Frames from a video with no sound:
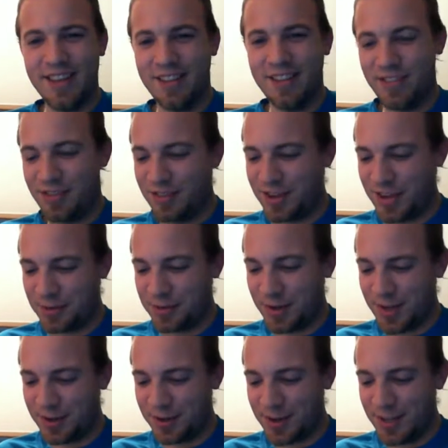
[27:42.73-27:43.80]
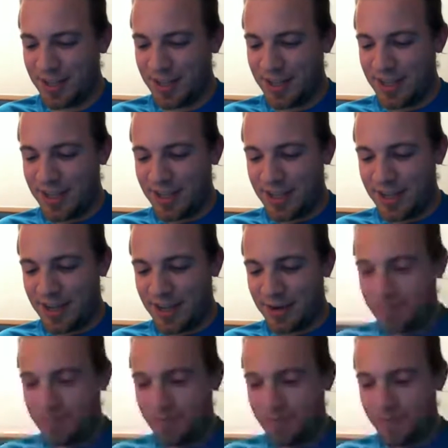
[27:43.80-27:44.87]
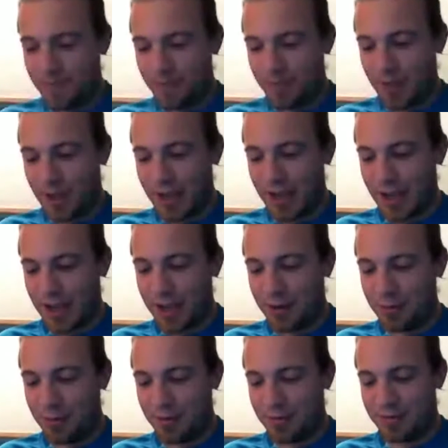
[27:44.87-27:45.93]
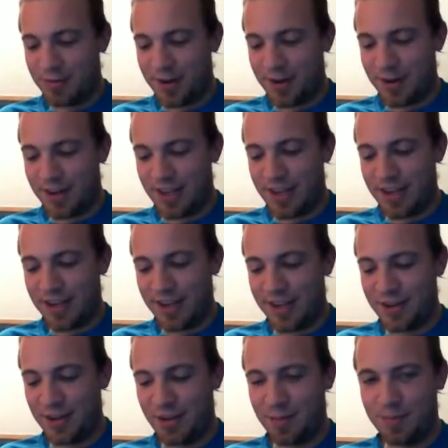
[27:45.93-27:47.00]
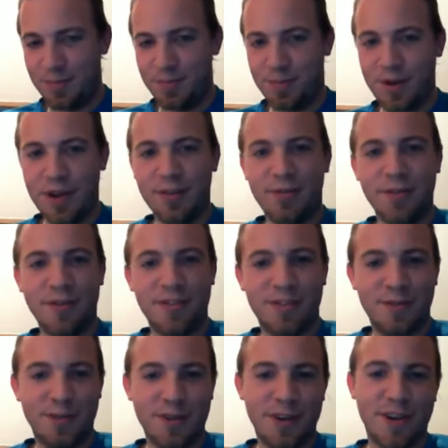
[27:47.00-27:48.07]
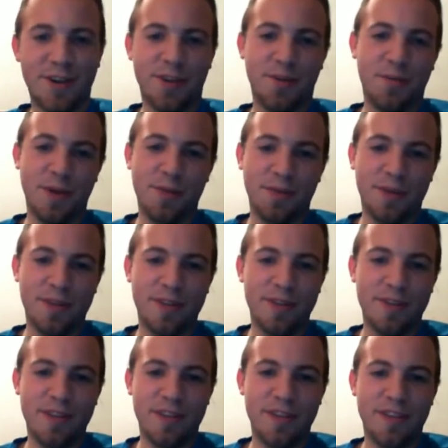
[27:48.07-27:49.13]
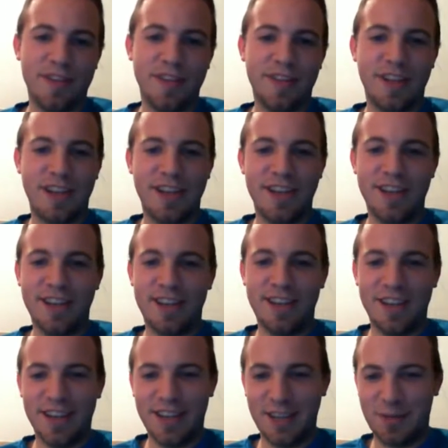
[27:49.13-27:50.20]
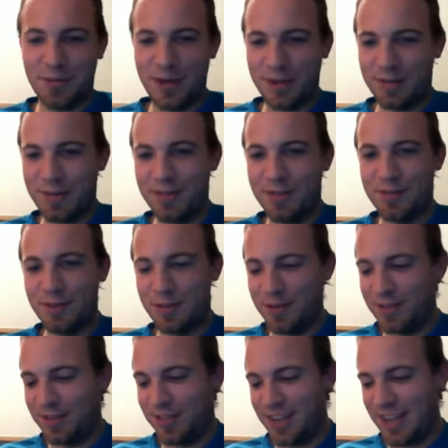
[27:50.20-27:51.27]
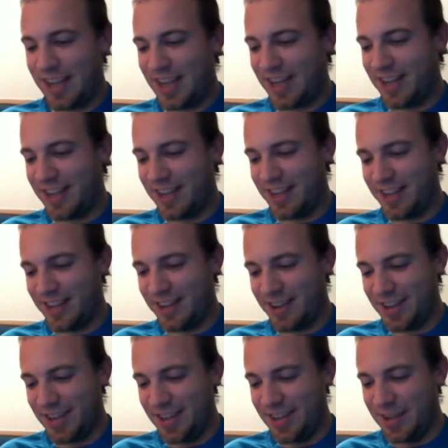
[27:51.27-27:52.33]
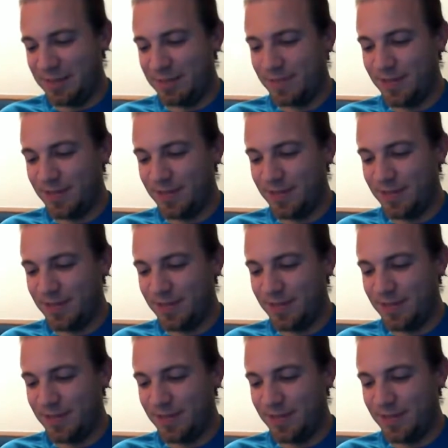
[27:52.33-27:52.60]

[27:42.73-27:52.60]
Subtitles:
straight up whatever. Um, I would very gladly cook breakfast for 100 people. I like breakfast foods and I like cooking them,